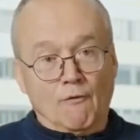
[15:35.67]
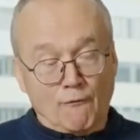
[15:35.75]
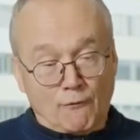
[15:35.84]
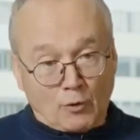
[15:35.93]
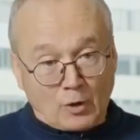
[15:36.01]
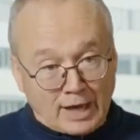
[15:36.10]

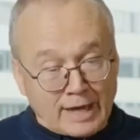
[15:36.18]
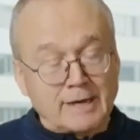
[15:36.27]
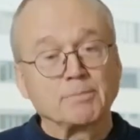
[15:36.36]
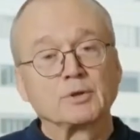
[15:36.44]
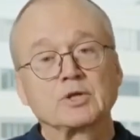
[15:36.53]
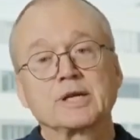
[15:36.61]
For
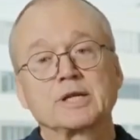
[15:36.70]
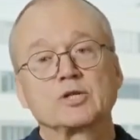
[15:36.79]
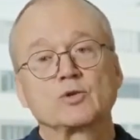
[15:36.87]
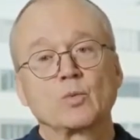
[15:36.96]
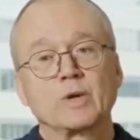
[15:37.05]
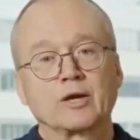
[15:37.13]
line
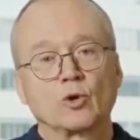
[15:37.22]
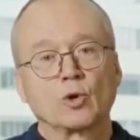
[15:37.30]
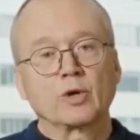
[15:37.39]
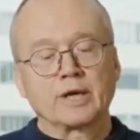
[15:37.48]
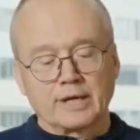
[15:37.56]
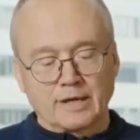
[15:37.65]
protection, we are
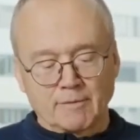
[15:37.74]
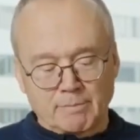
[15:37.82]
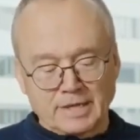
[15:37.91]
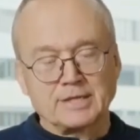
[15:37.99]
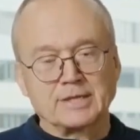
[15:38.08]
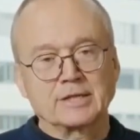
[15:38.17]
going
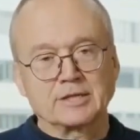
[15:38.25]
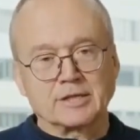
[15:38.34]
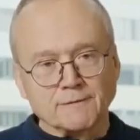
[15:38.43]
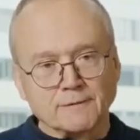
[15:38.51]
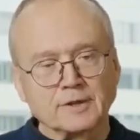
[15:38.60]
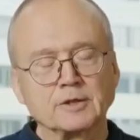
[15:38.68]
a
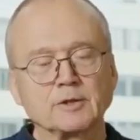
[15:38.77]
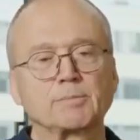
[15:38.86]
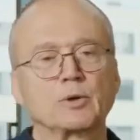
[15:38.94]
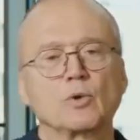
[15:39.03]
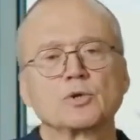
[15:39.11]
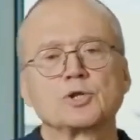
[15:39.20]
different
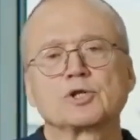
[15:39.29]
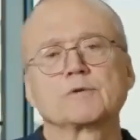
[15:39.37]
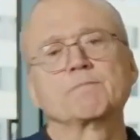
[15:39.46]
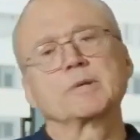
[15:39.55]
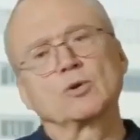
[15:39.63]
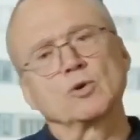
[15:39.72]
approach,
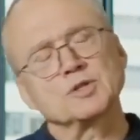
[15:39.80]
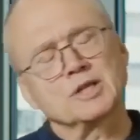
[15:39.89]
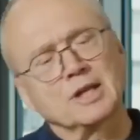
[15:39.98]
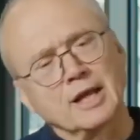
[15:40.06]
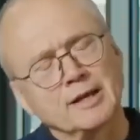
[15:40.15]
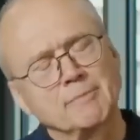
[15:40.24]
because
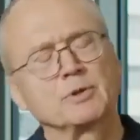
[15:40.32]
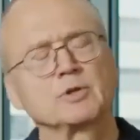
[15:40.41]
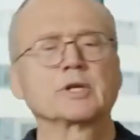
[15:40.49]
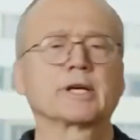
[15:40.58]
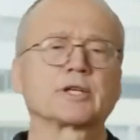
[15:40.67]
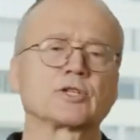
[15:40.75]
in line
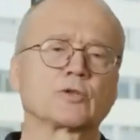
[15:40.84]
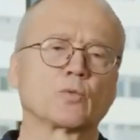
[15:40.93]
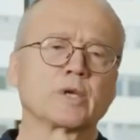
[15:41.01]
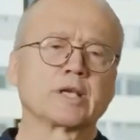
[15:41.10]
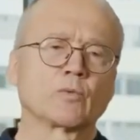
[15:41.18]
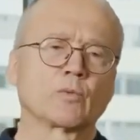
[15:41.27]
protection,
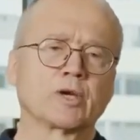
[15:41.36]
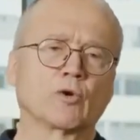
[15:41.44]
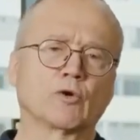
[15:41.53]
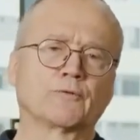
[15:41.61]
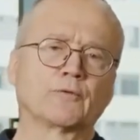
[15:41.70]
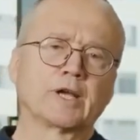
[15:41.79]
we
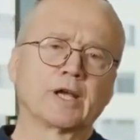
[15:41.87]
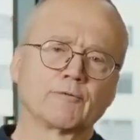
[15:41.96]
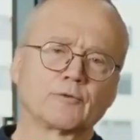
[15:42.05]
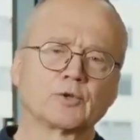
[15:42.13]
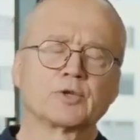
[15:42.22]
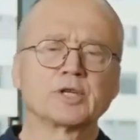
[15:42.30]
often
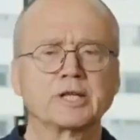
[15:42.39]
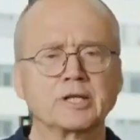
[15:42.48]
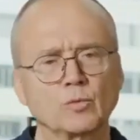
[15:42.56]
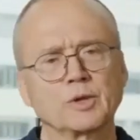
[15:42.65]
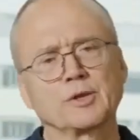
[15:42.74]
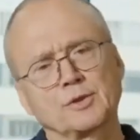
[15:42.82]
have to
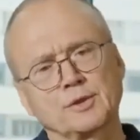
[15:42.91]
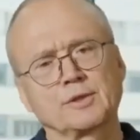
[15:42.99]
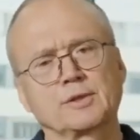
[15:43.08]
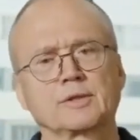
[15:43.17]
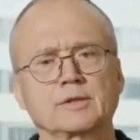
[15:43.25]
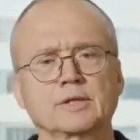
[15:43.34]
deal with
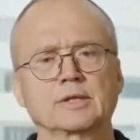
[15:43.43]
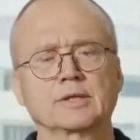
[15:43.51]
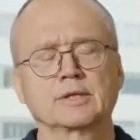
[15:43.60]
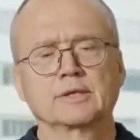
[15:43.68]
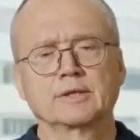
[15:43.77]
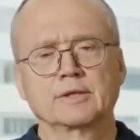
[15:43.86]

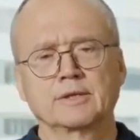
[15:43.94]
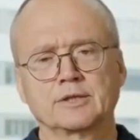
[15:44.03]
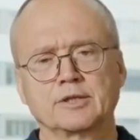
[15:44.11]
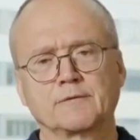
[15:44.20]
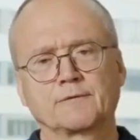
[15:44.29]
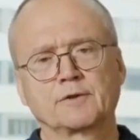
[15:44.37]

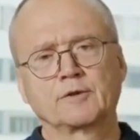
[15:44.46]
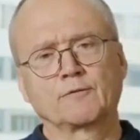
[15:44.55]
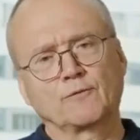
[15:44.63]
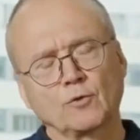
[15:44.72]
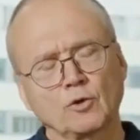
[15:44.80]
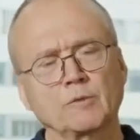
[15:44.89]
different
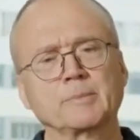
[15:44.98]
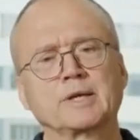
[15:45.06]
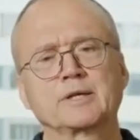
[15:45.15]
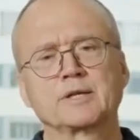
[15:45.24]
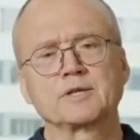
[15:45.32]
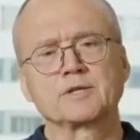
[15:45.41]
fault
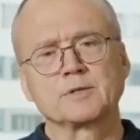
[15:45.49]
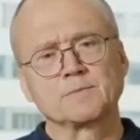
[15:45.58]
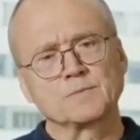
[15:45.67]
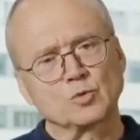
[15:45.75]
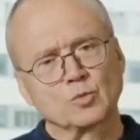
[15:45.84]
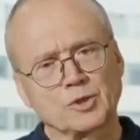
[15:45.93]

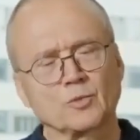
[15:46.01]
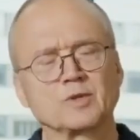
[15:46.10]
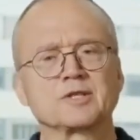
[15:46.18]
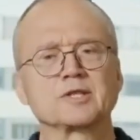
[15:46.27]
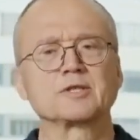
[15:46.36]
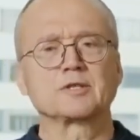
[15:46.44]
mechanisms, with
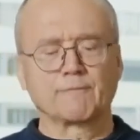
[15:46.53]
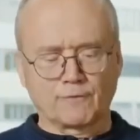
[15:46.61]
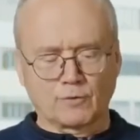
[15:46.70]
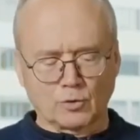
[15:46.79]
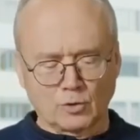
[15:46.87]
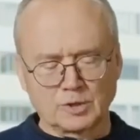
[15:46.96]
resistive
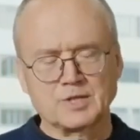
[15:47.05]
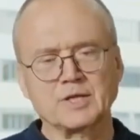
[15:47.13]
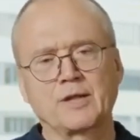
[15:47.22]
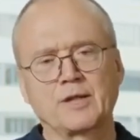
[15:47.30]
faults,